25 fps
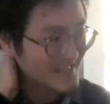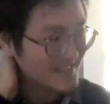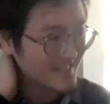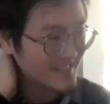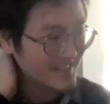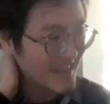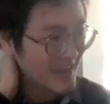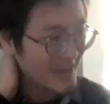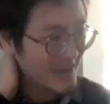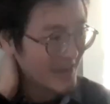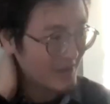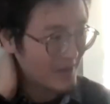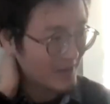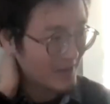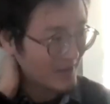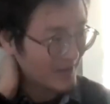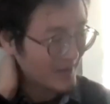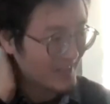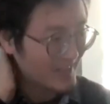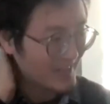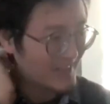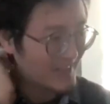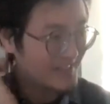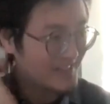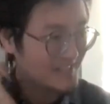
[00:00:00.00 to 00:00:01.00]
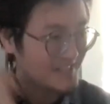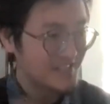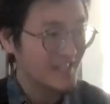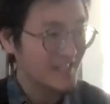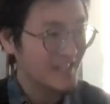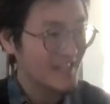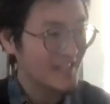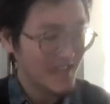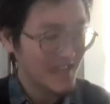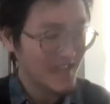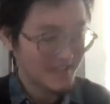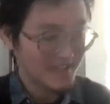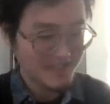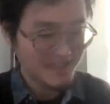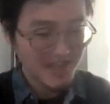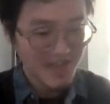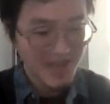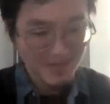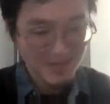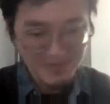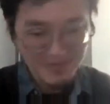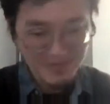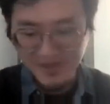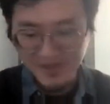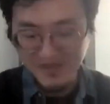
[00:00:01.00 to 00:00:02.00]
case scenario in Yixing last
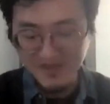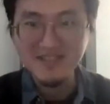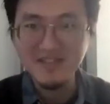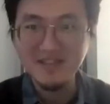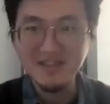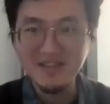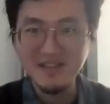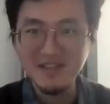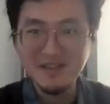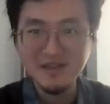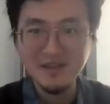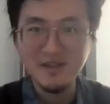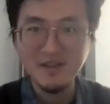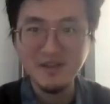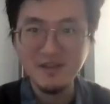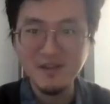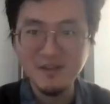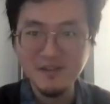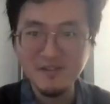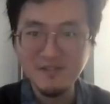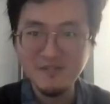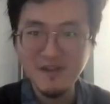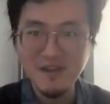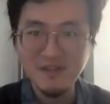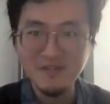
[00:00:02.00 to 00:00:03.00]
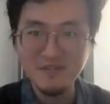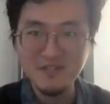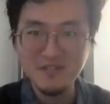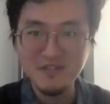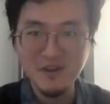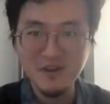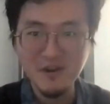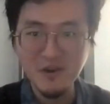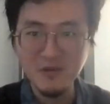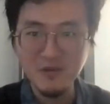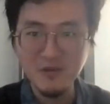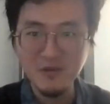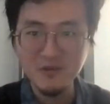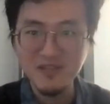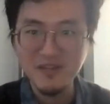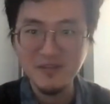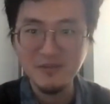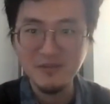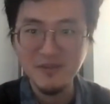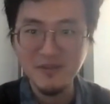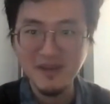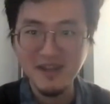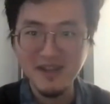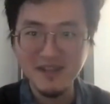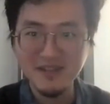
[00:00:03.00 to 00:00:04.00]
time, it's like a 5-star
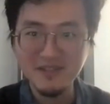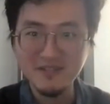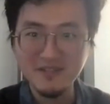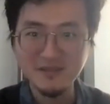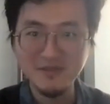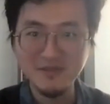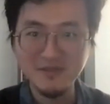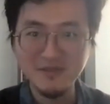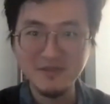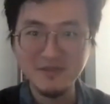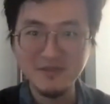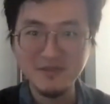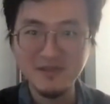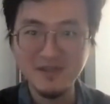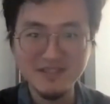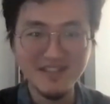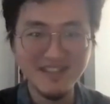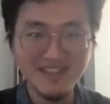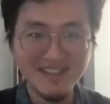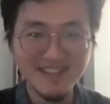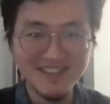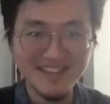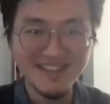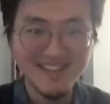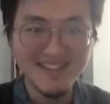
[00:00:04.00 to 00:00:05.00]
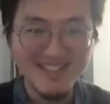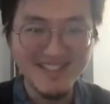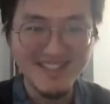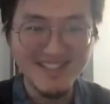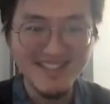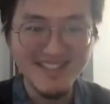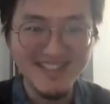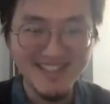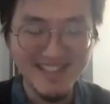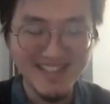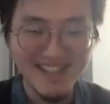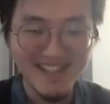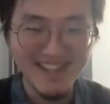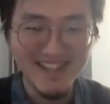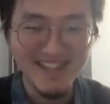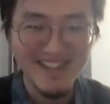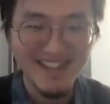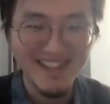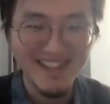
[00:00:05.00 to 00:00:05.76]
hotel right next to us. It's